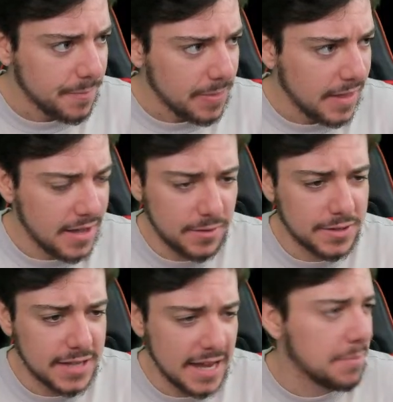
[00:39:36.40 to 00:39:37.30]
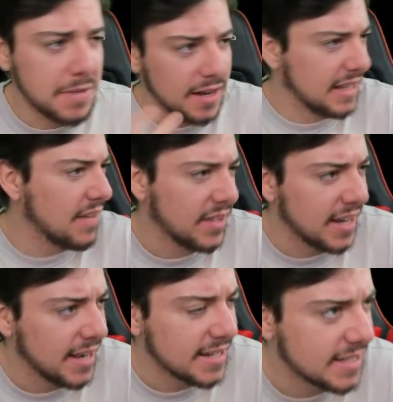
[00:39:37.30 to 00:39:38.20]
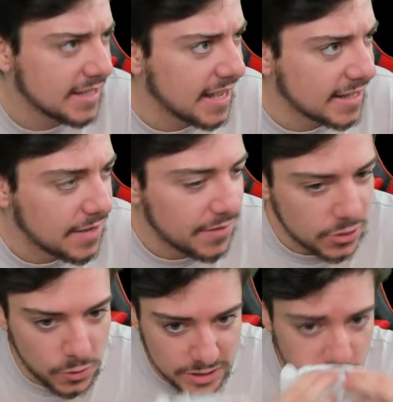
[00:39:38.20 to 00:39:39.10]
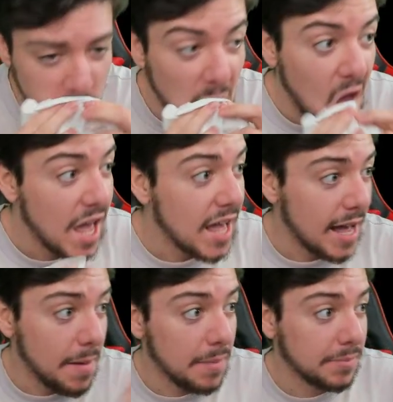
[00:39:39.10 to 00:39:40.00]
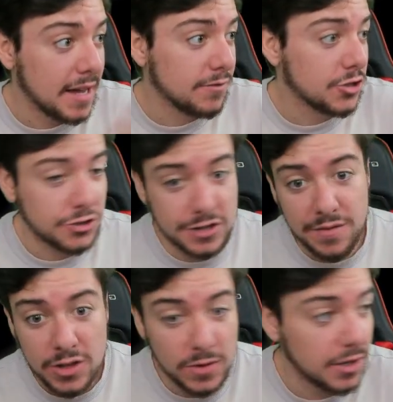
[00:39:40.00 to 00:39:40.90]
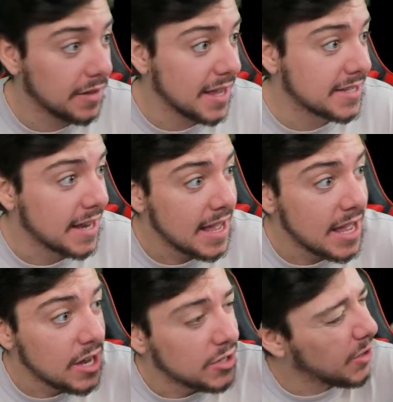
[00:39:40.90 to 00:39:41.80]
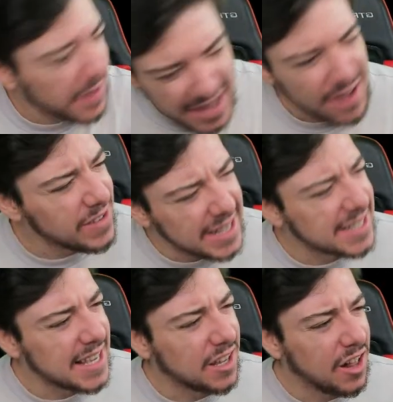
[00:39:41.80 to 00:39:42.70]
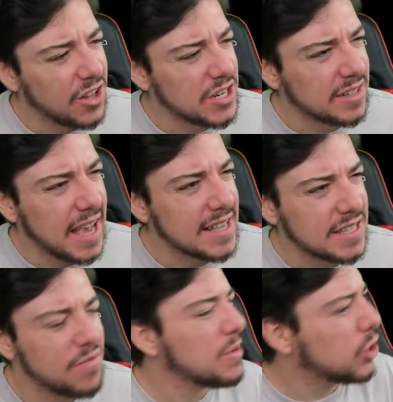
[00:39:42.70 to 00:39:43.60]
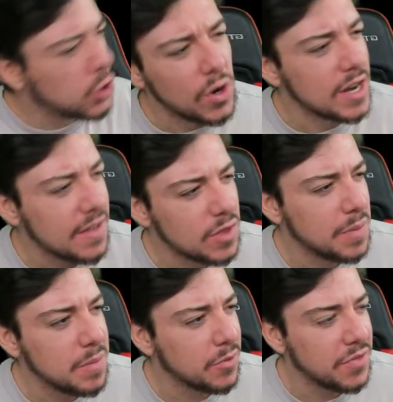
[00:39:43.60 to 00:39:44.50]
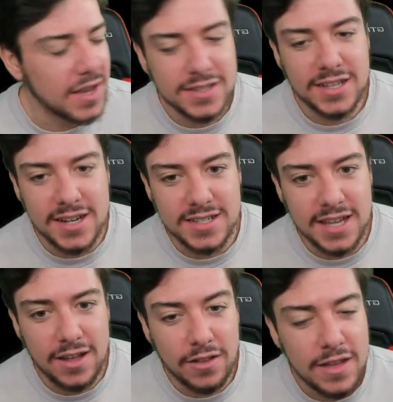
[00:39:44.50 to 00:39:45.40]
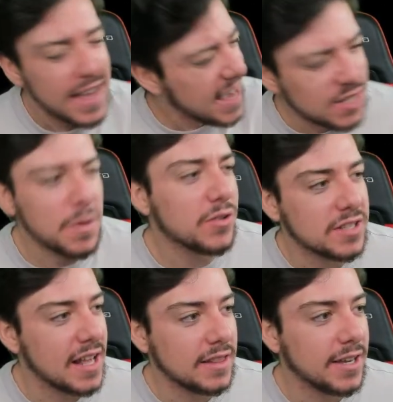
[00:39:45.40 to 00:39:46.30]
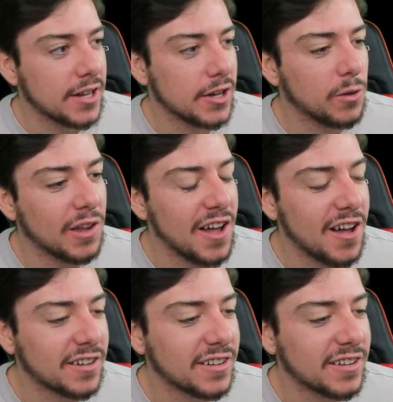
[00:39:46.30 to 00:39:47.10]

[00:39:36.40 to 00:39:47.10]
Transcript: It was, and I'm not giving any negativity towards it. I'm kind of just giving you a little lesson. Don't ever get psychology. Guys, if majority of the people think it's going to sell, it's most likely going to go long.